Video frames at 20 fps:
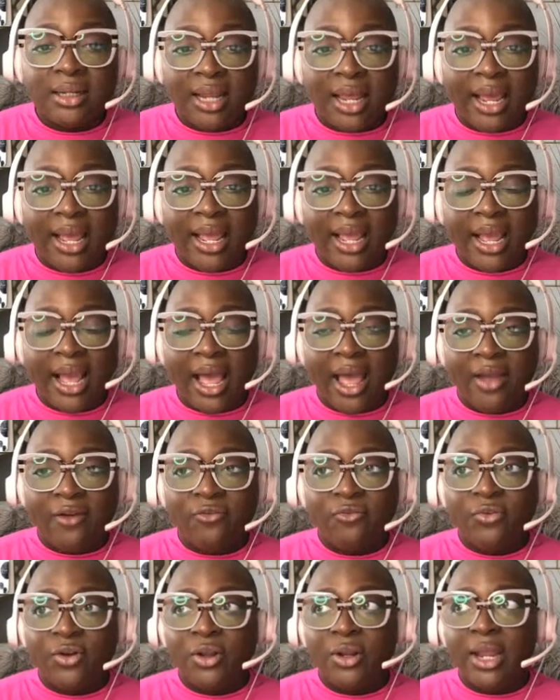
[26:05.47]
like, I
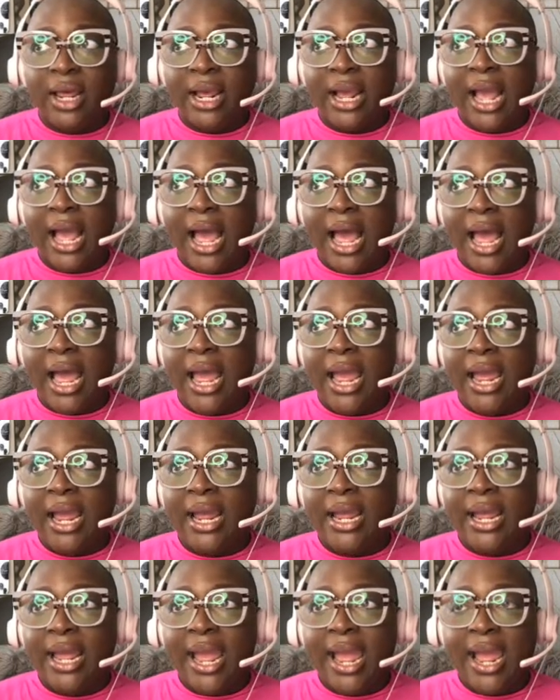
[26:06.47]
felt like
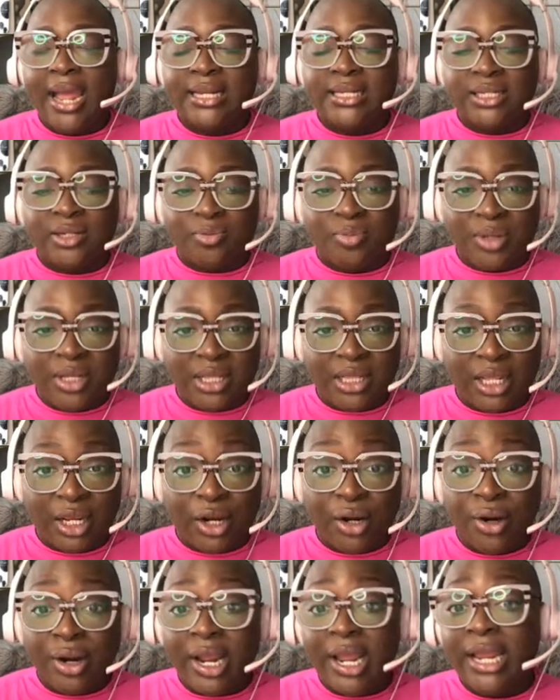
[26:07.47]
I had to be
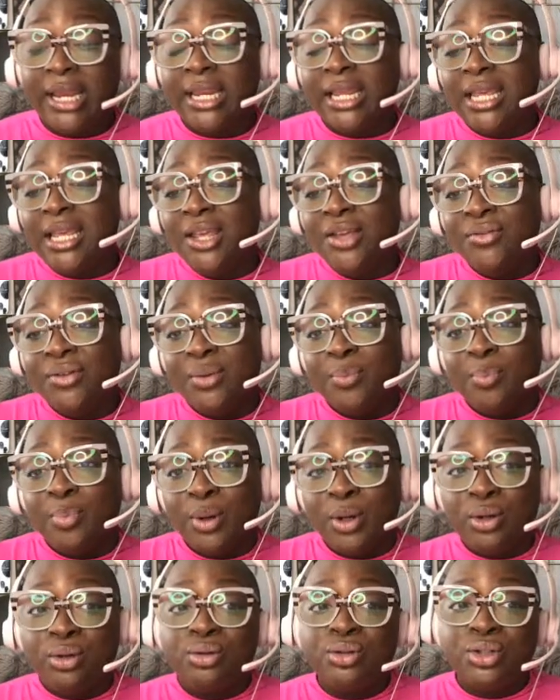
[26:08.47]
there. And even
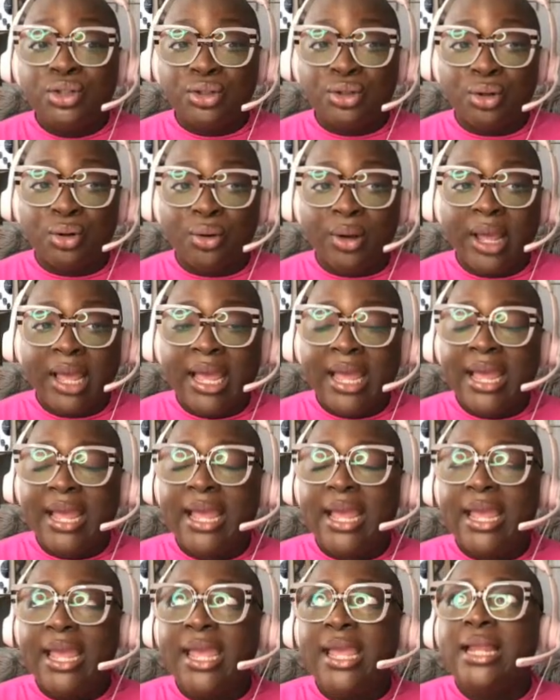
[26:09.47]
post stroke,
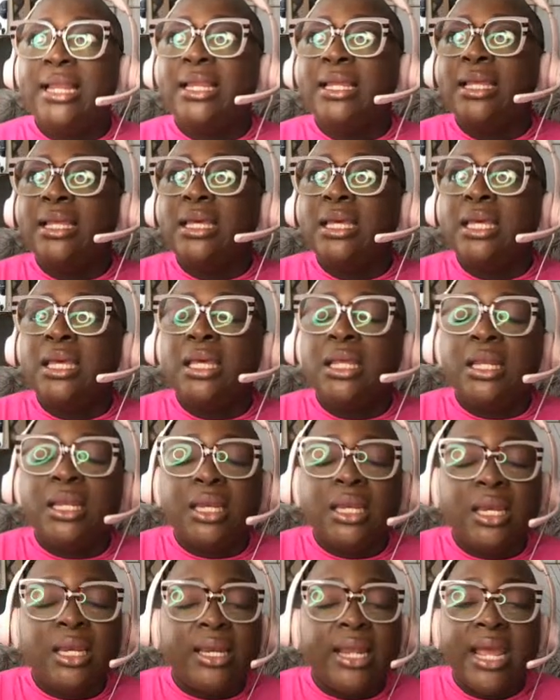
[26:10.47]
it
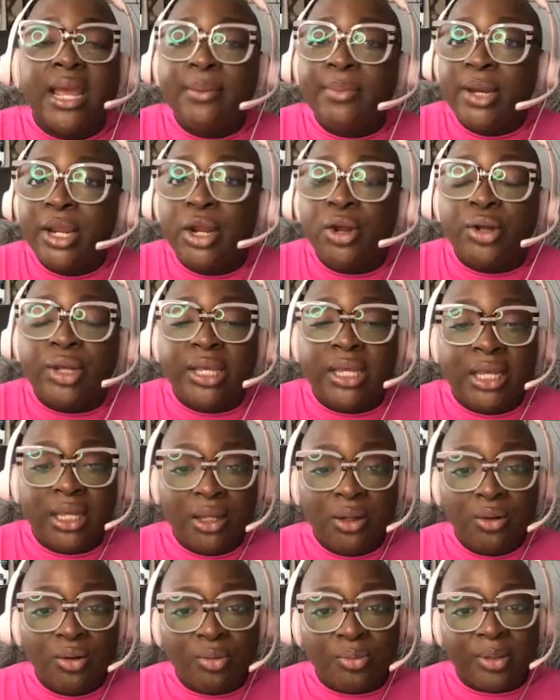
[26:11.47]
damn near
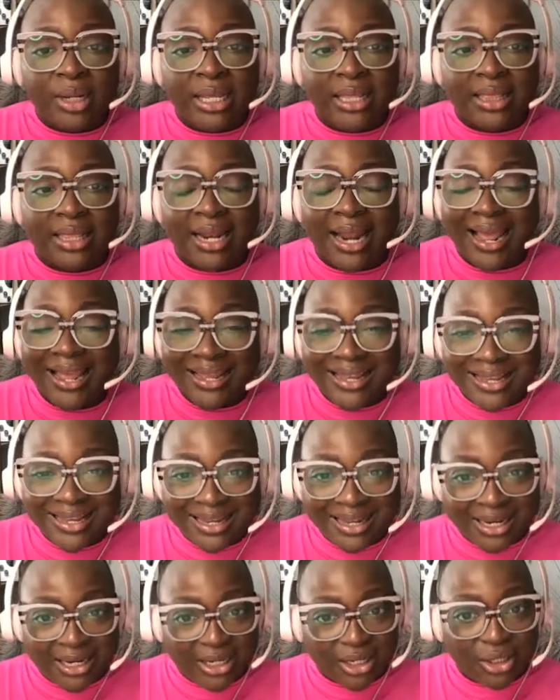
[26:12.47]
killed me that I
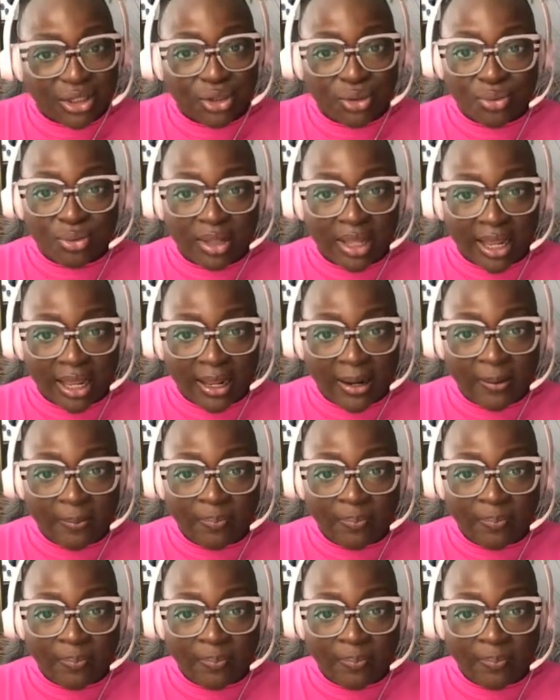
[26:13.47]
couldn't do that.